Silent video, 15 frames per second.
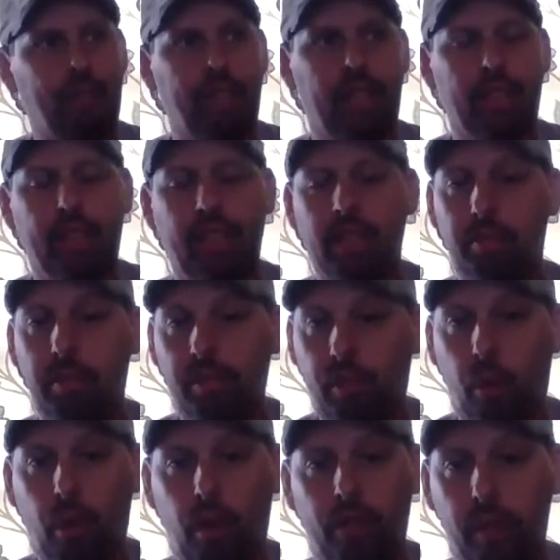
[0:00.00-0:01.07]
done this
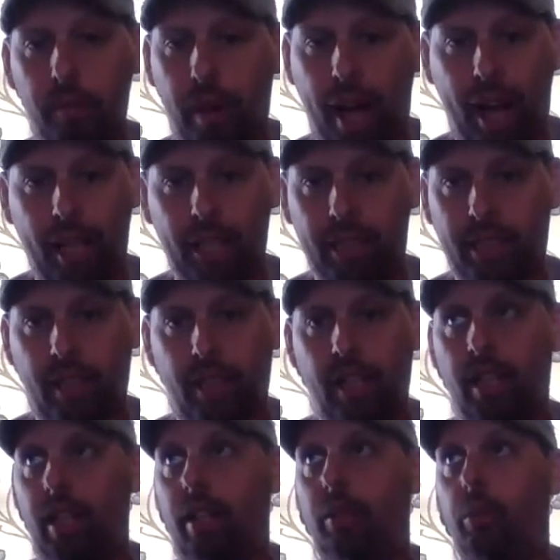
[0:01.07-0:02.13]
before in the past
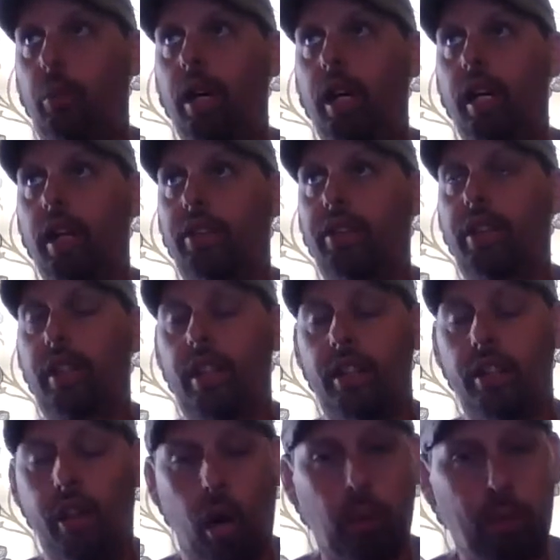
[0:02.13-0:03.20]
with
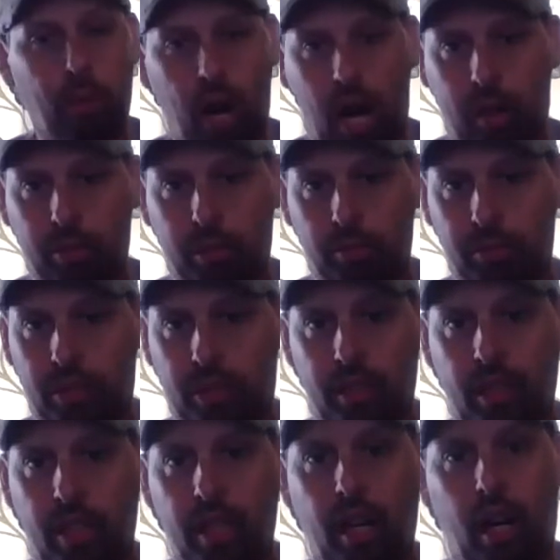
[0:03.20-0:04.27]
no problems
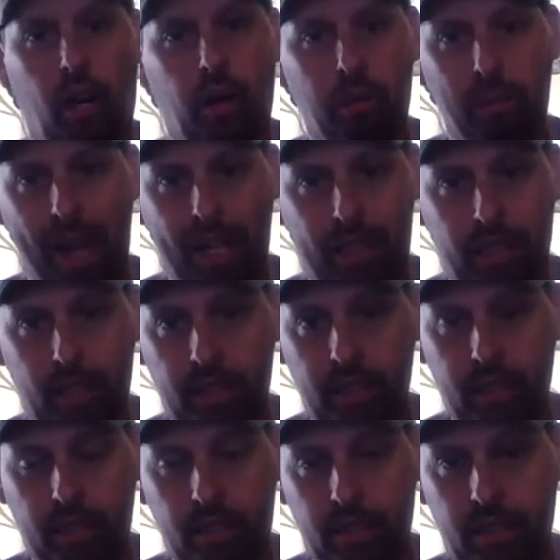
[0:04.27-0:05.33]
on
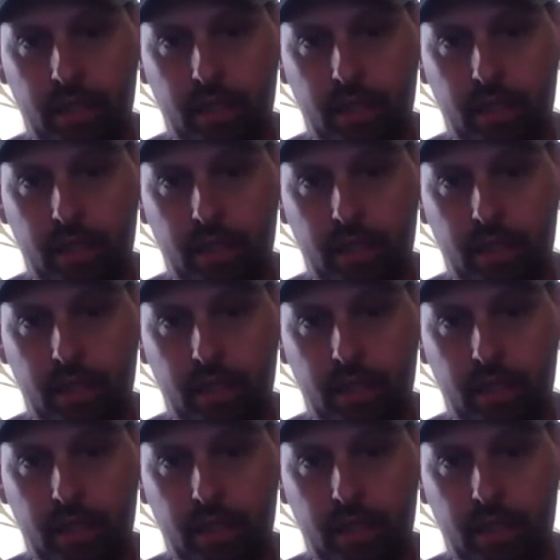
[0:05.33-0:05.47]
mandolins,